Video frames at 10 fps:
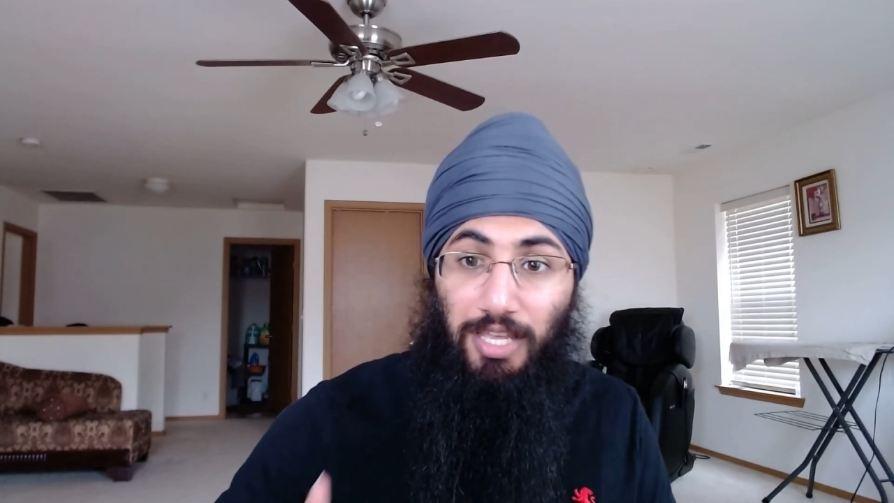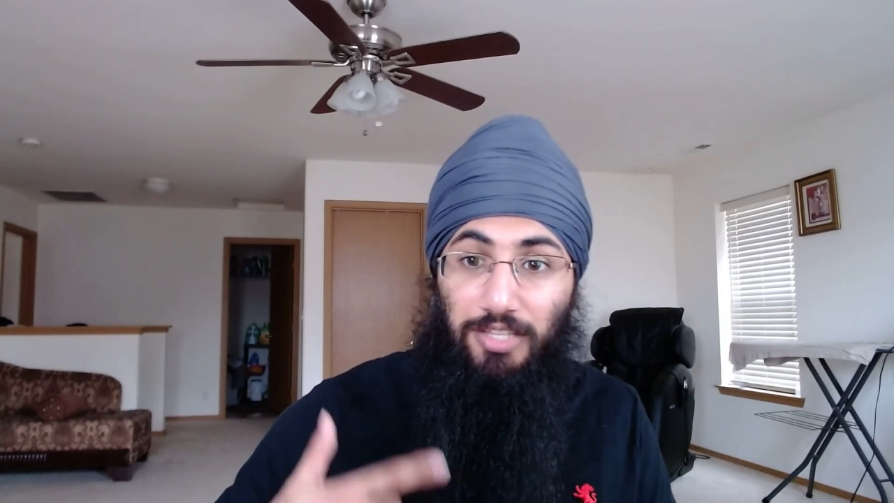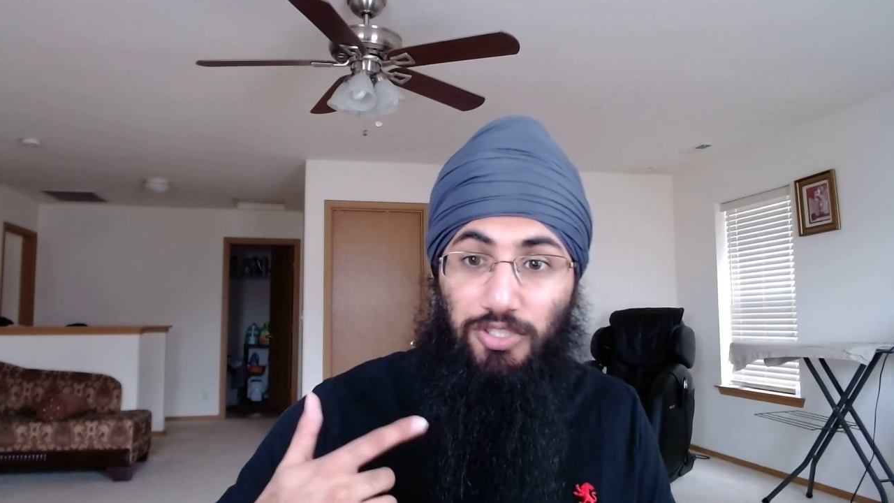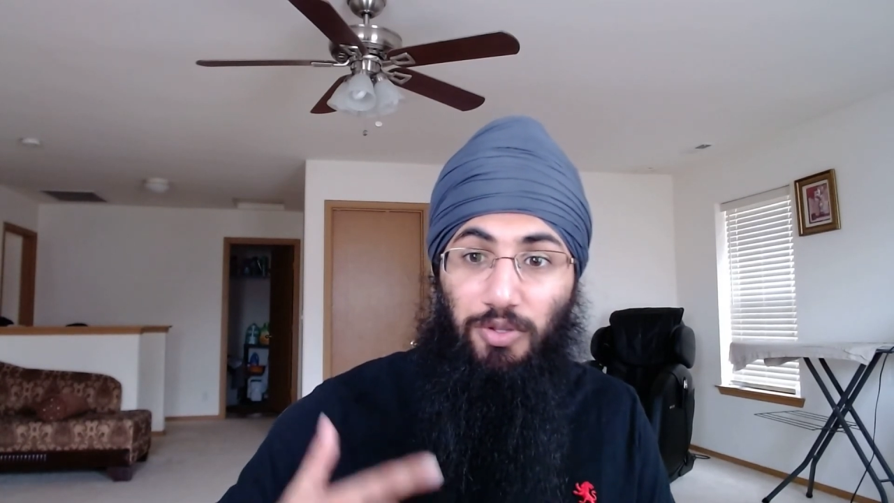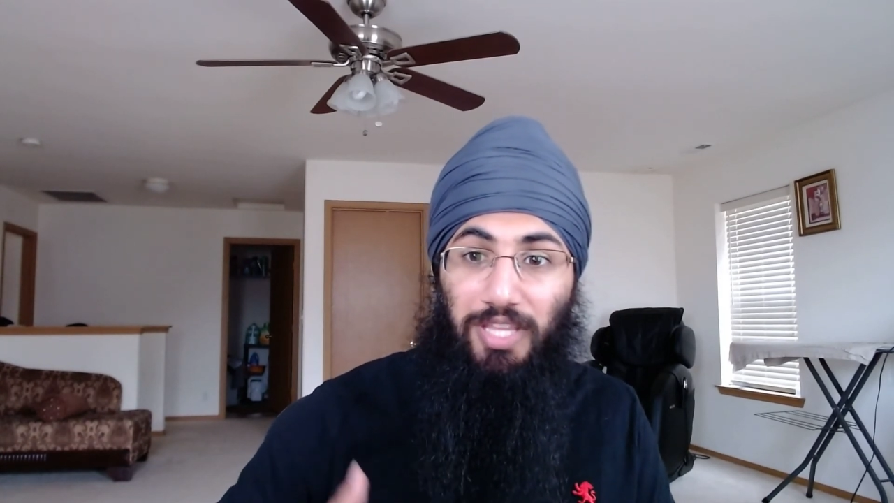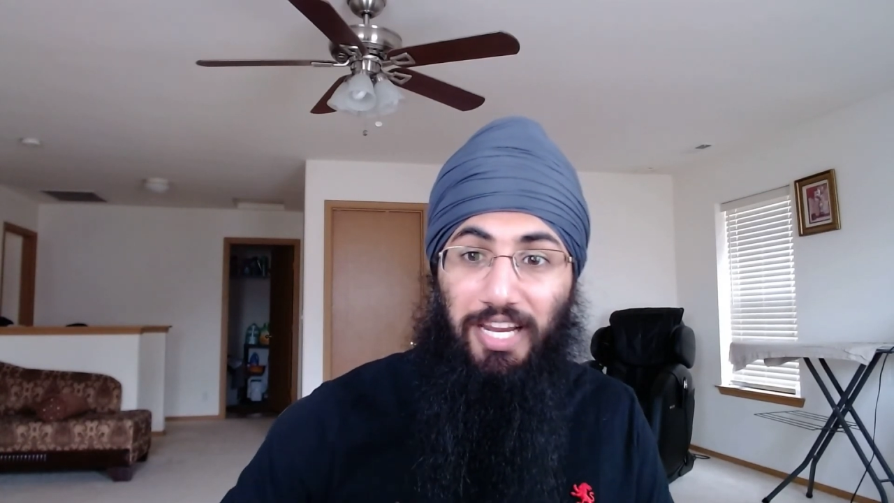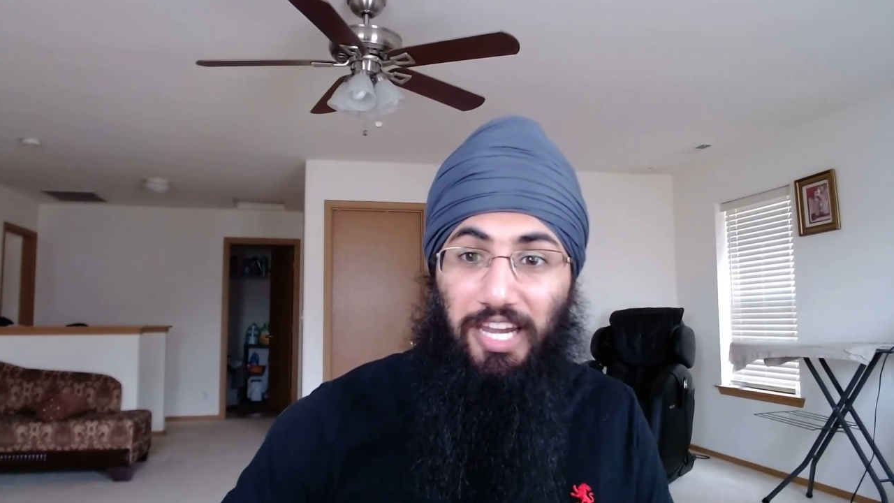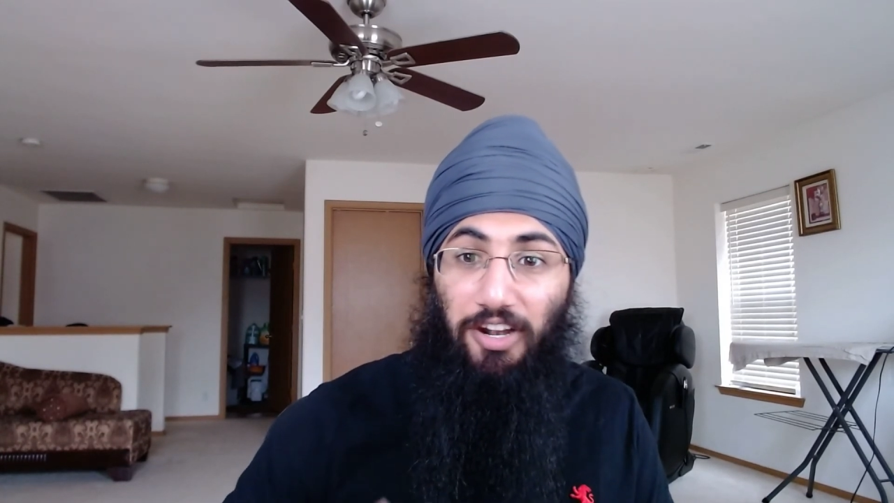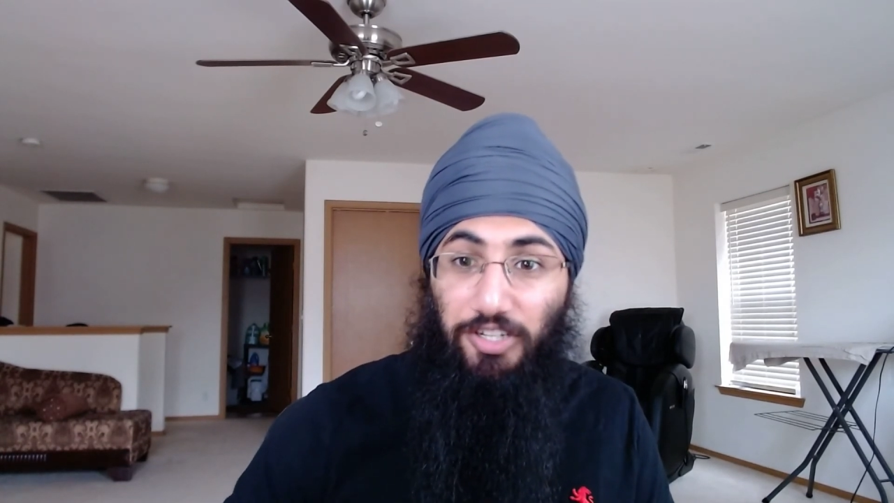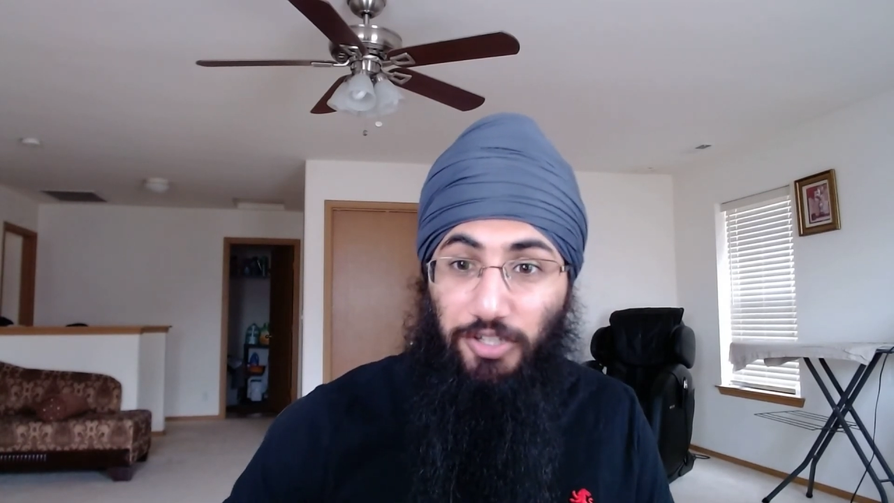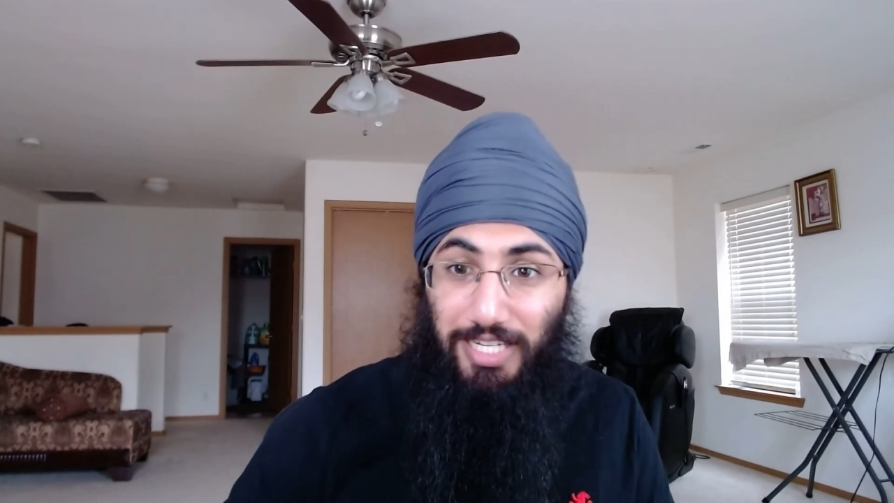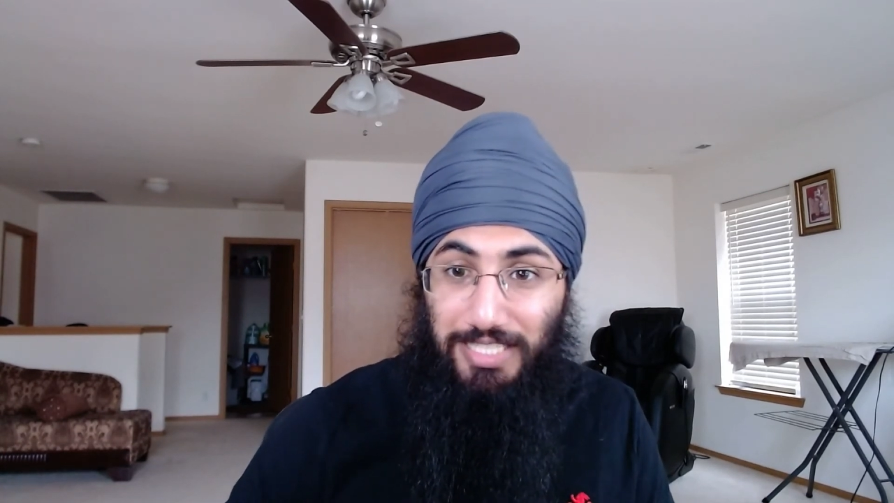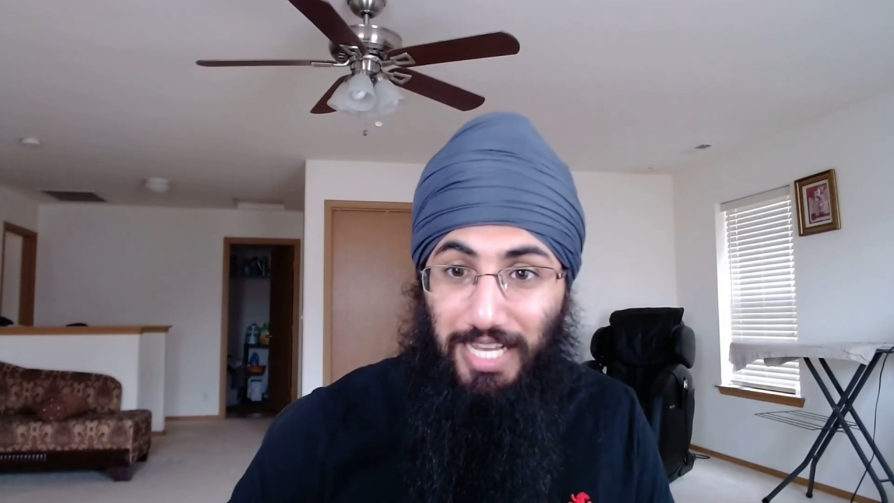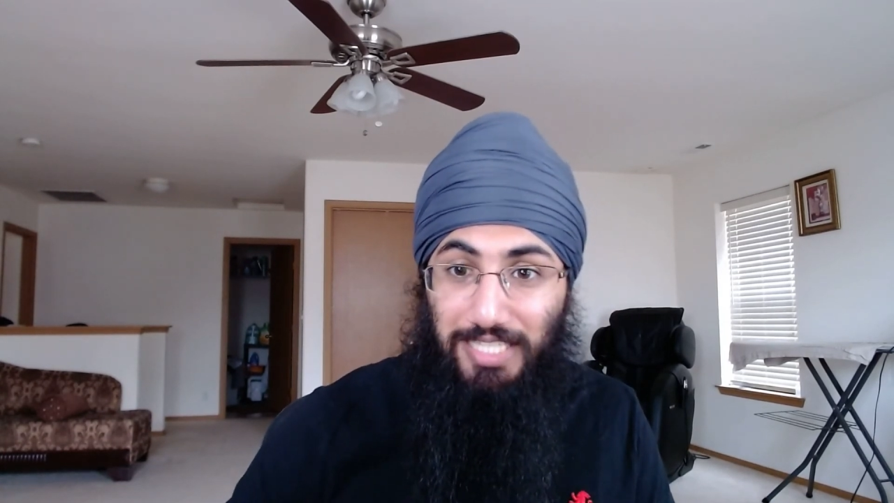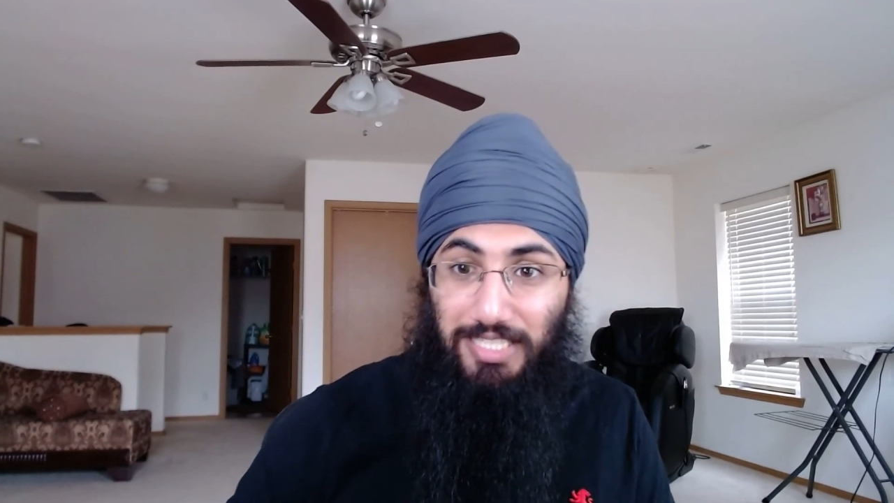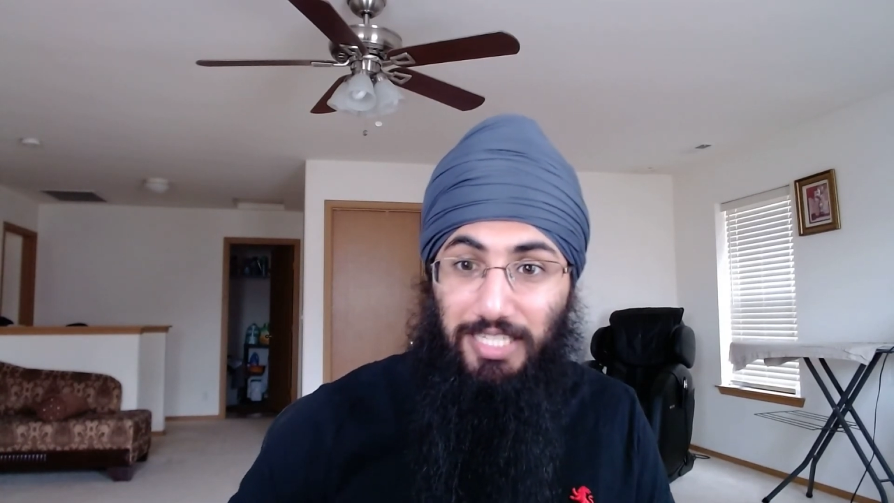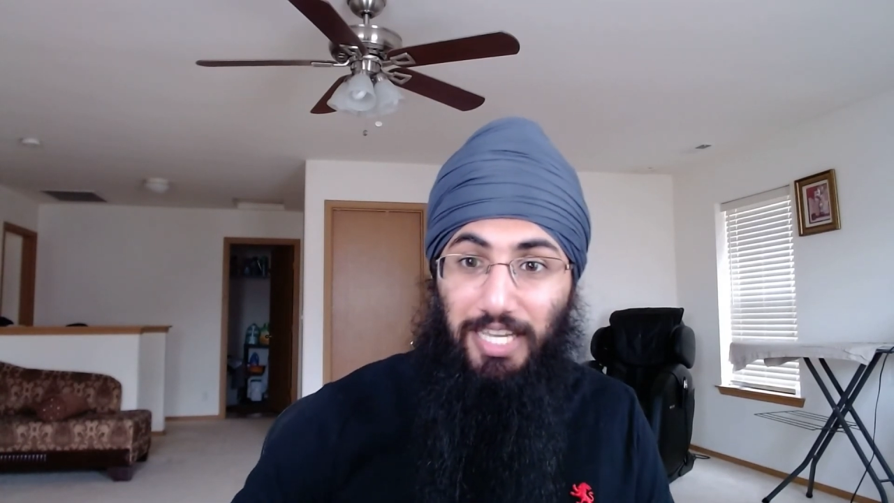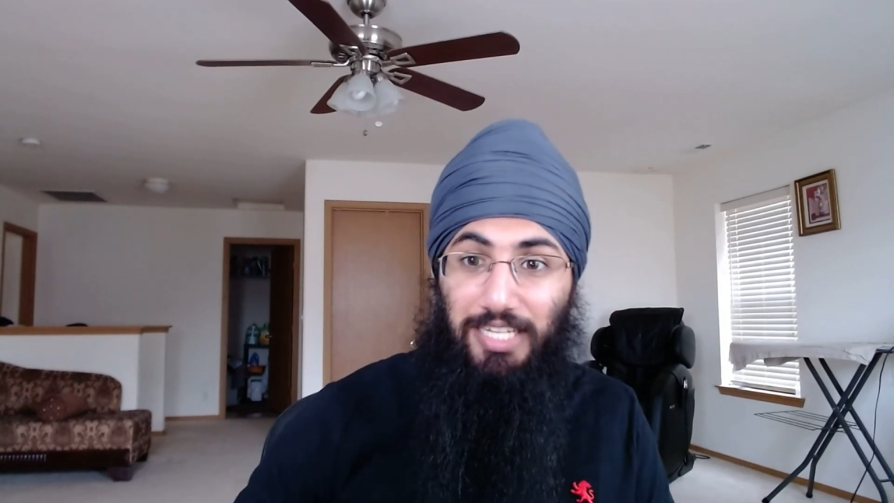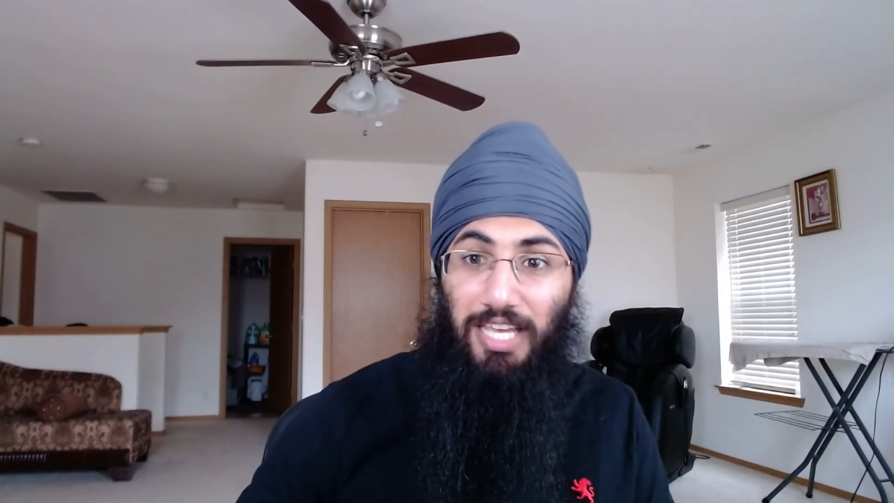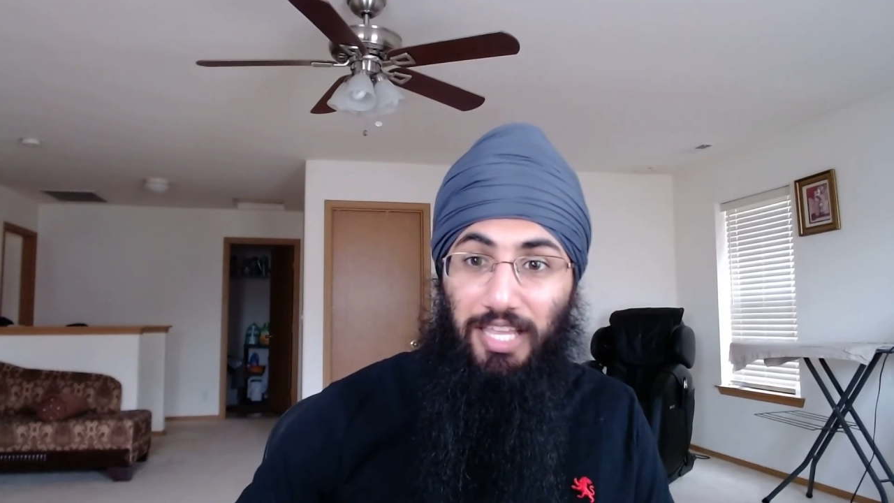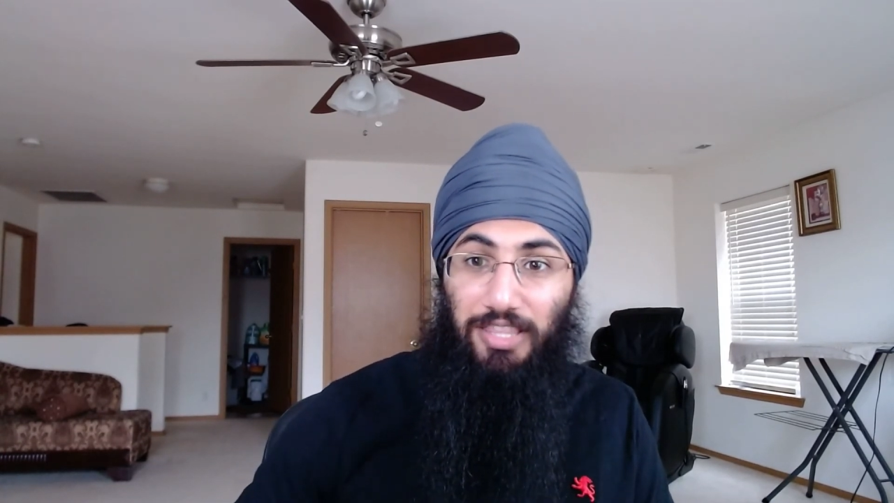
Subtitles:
So they character assassinate,